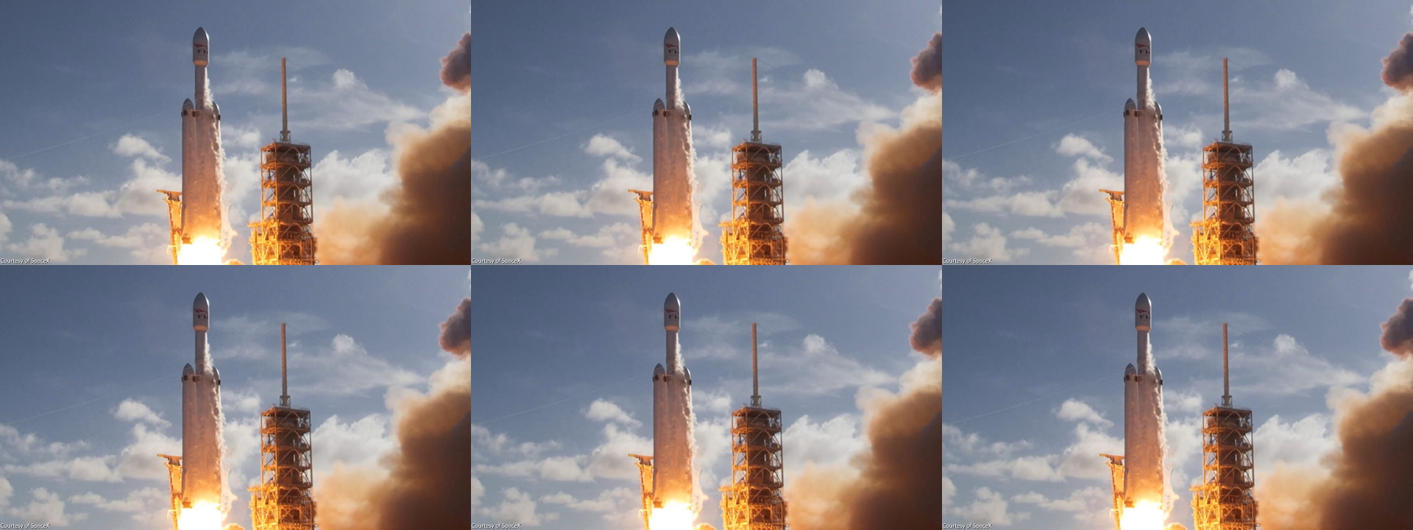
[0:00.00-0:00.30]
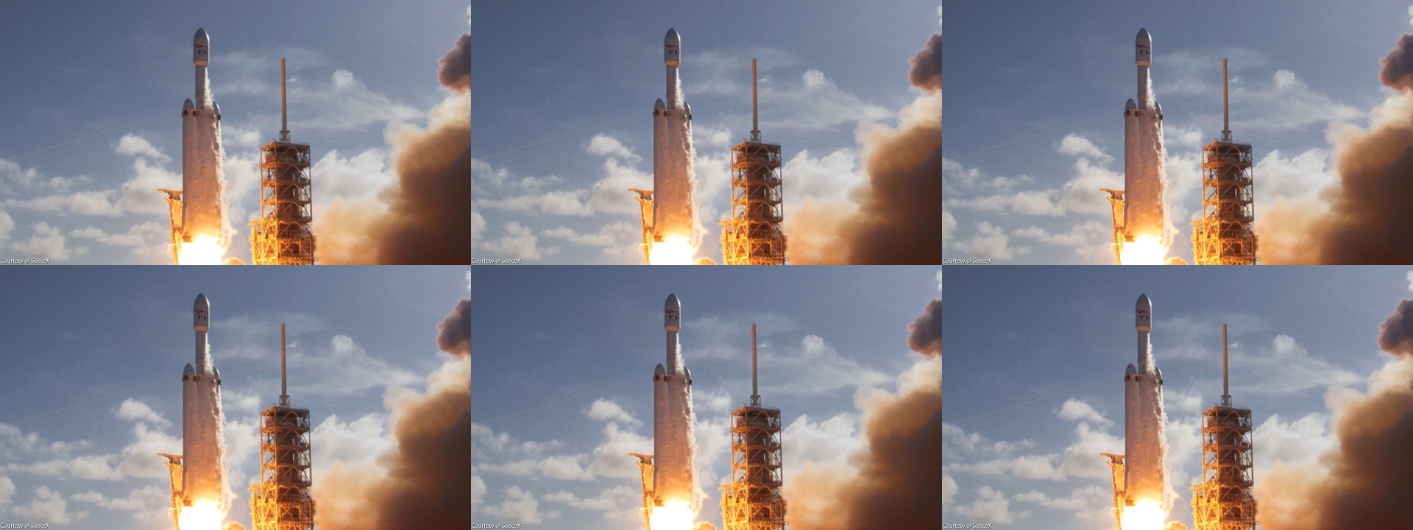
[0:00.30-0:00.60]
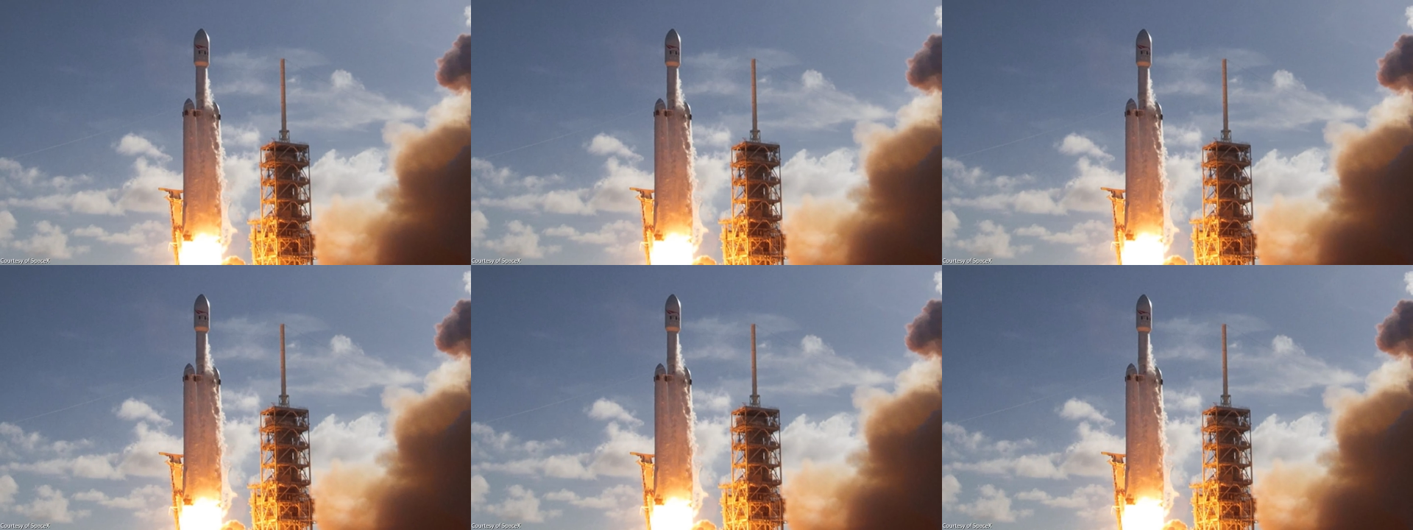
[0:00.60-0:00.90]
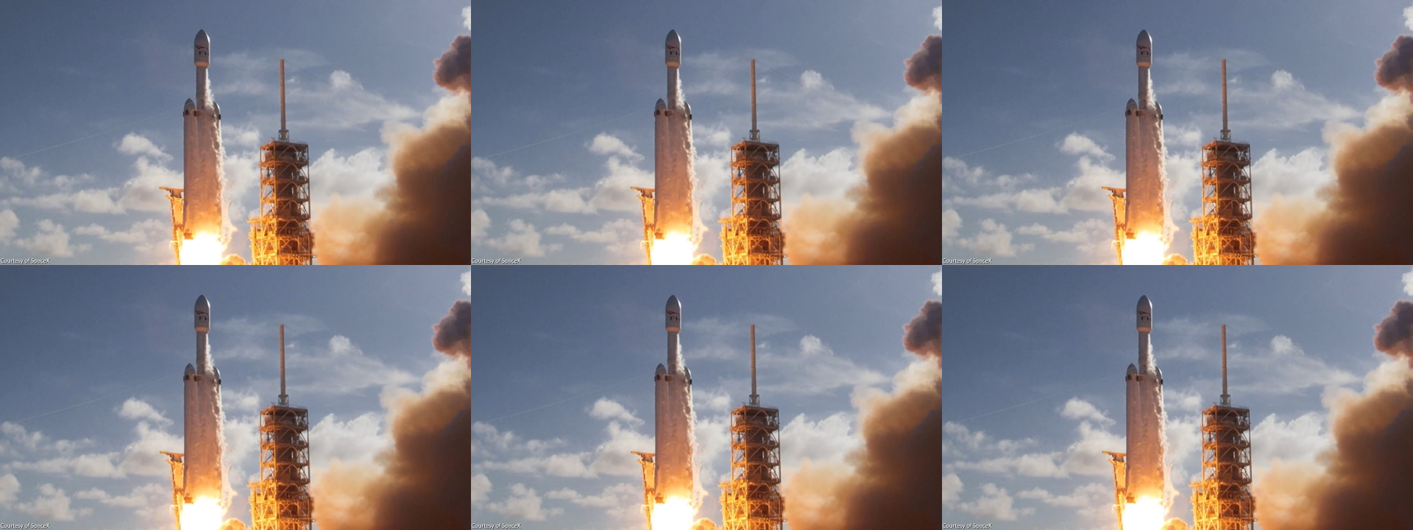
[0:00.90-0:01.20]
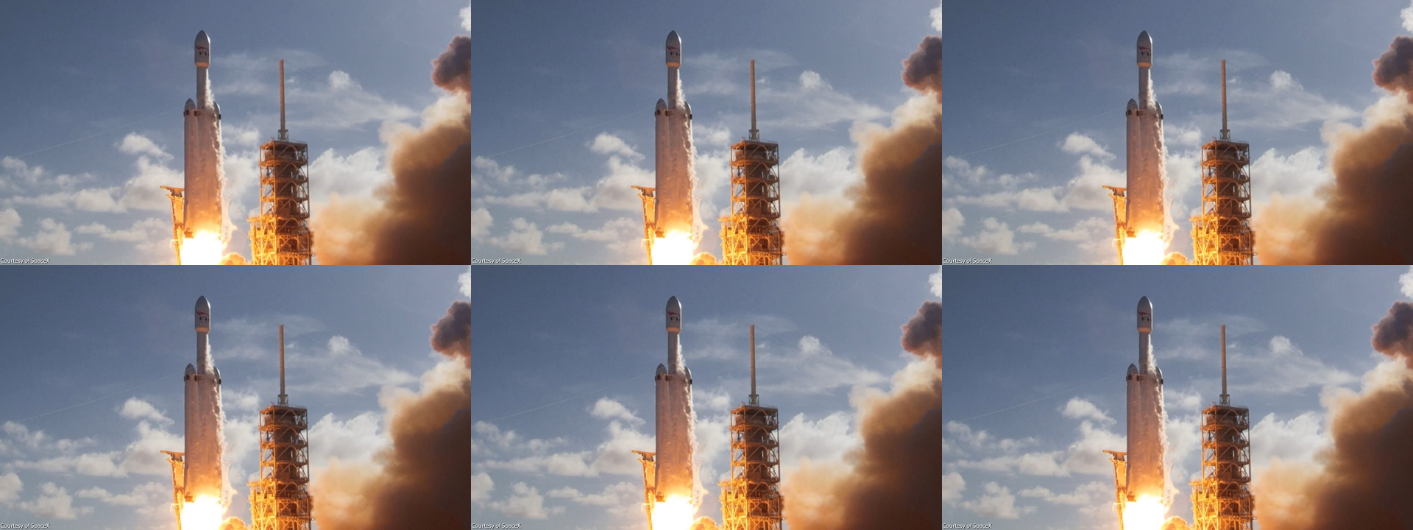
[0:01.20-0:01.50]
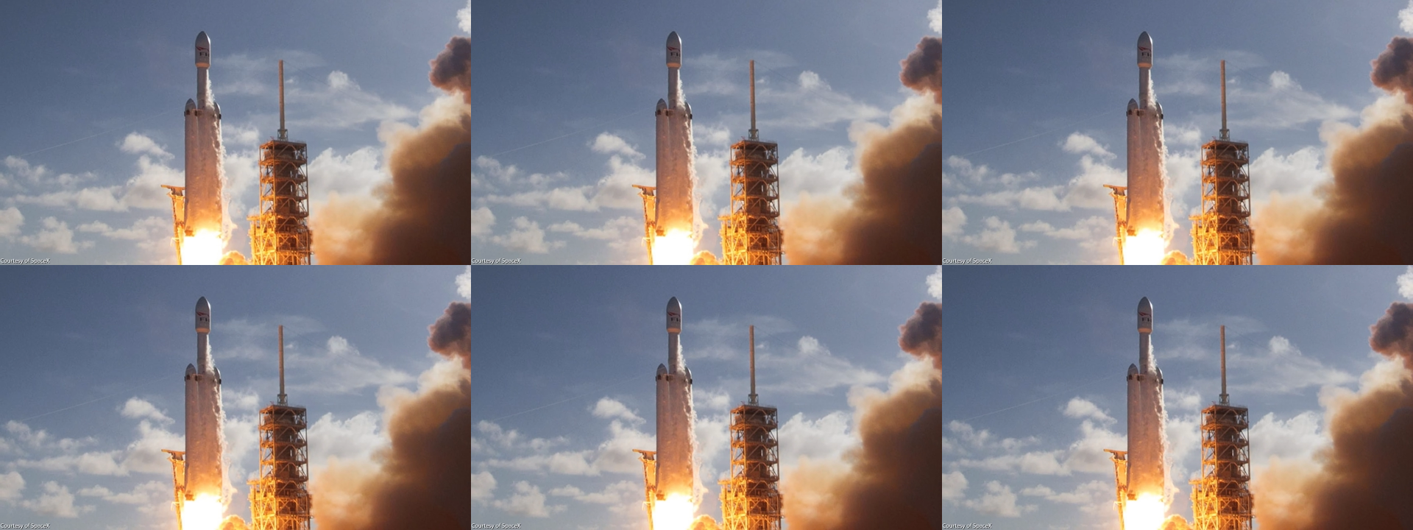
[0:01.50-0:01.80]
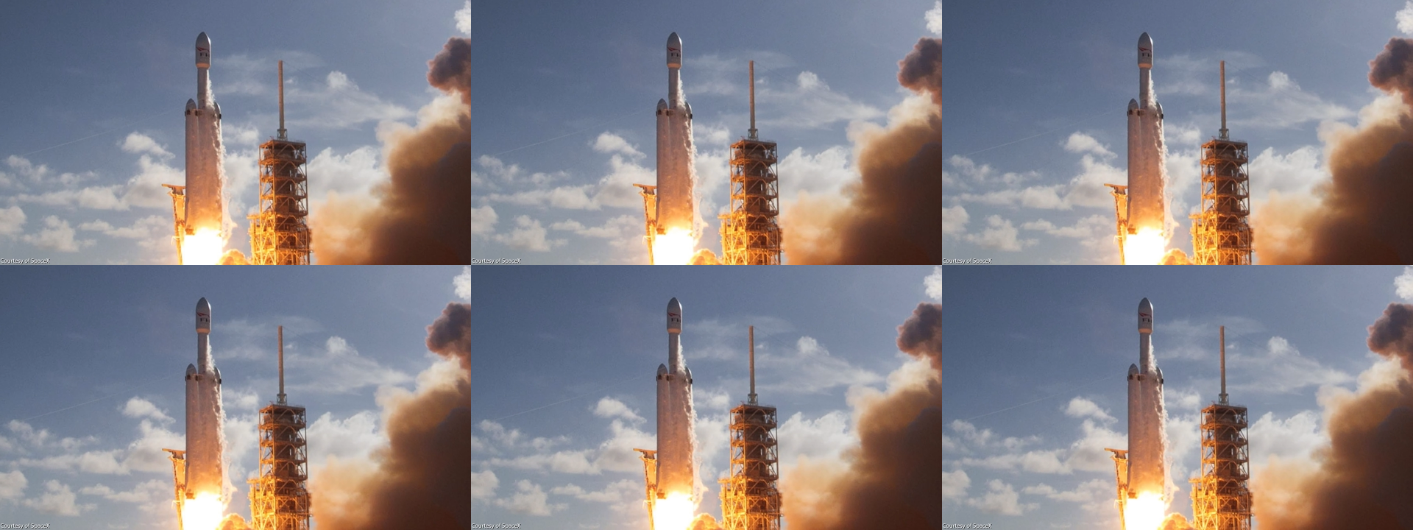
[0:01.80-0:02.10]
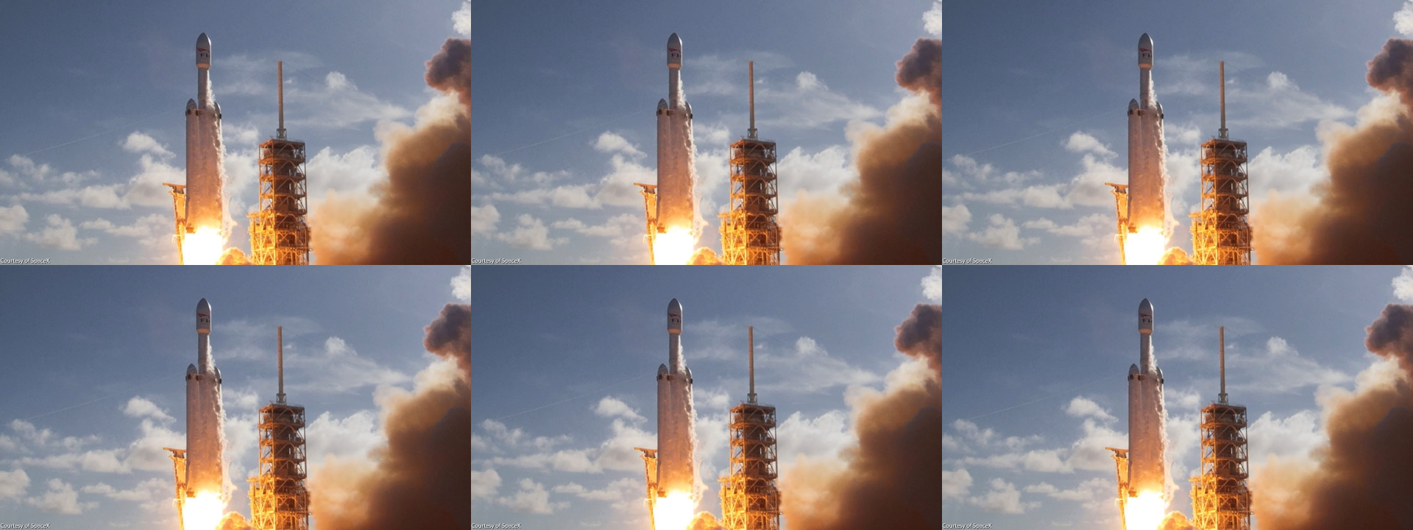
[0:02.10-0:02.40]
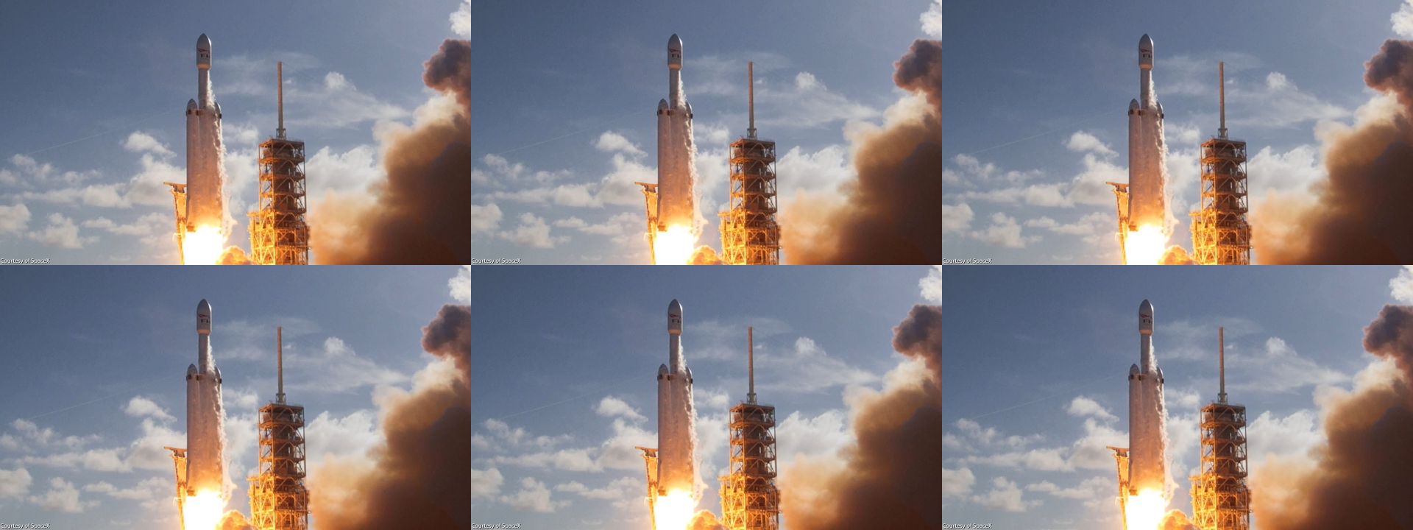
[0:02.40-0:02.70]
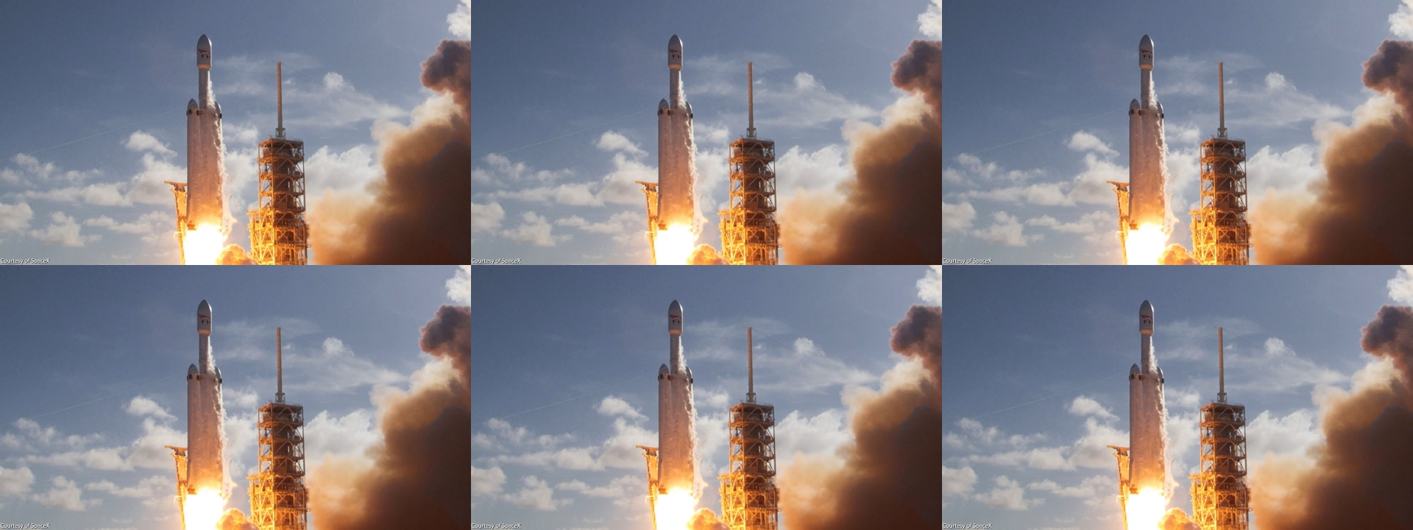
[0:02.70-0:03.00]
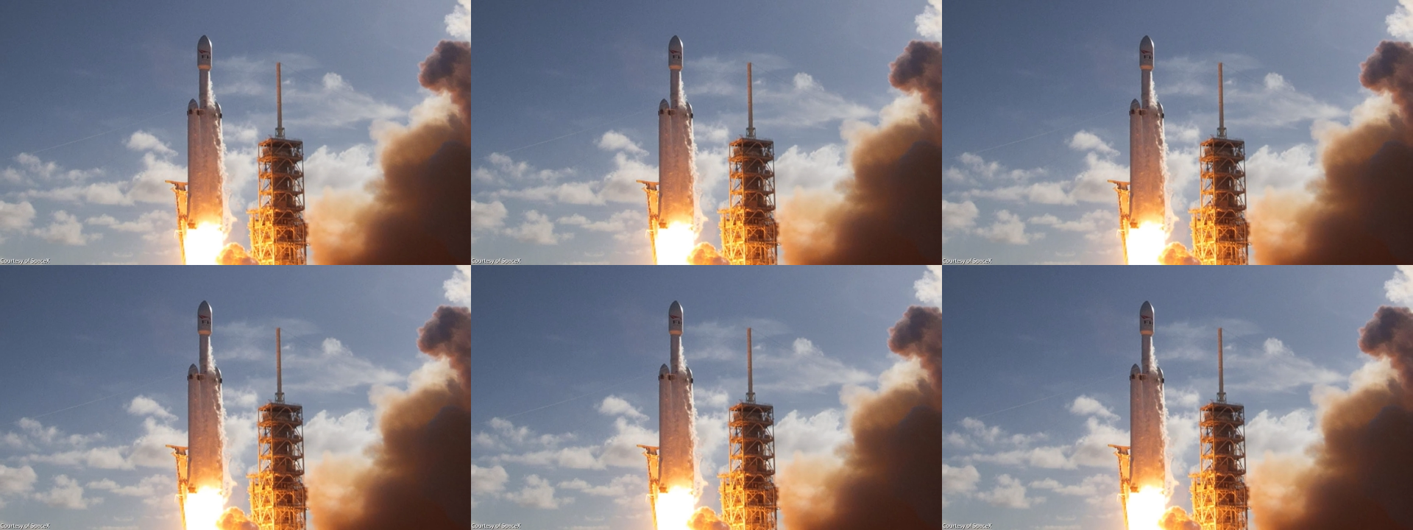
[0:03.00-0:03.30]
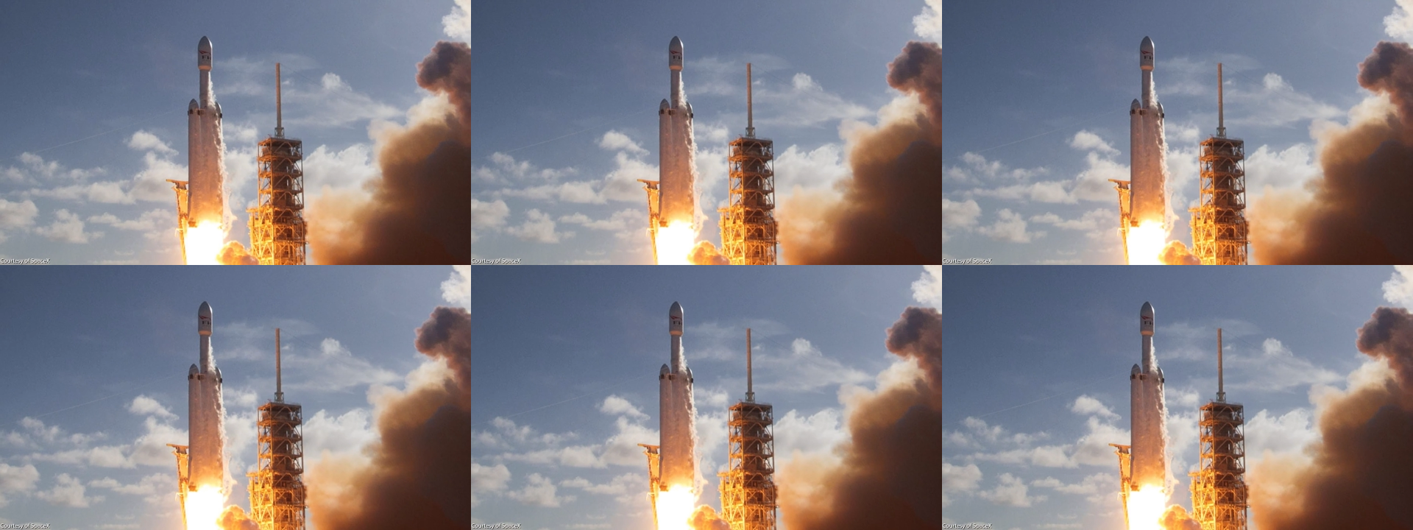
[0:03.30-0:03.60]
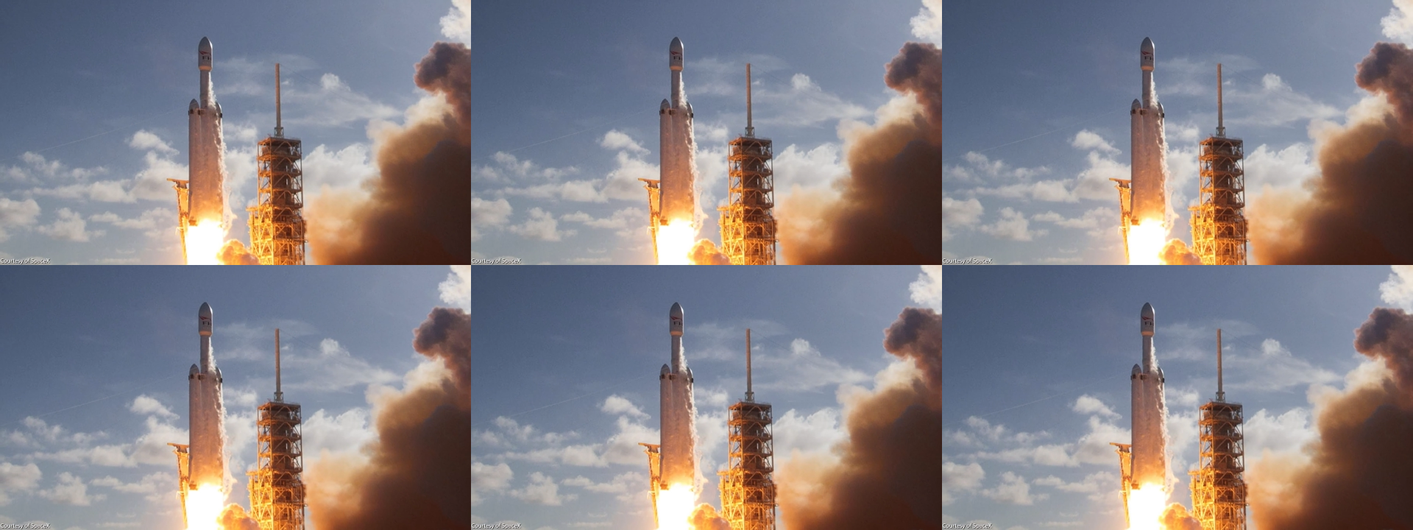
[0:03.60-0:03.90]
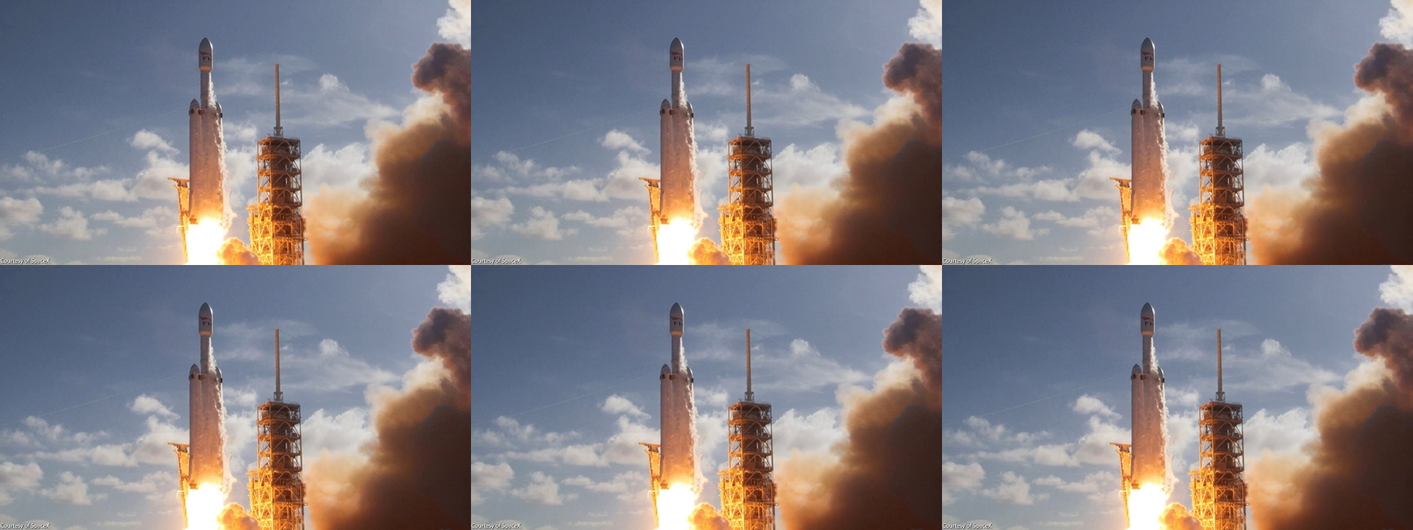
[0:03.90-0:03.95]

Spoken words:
Nobody's mouth can be seen.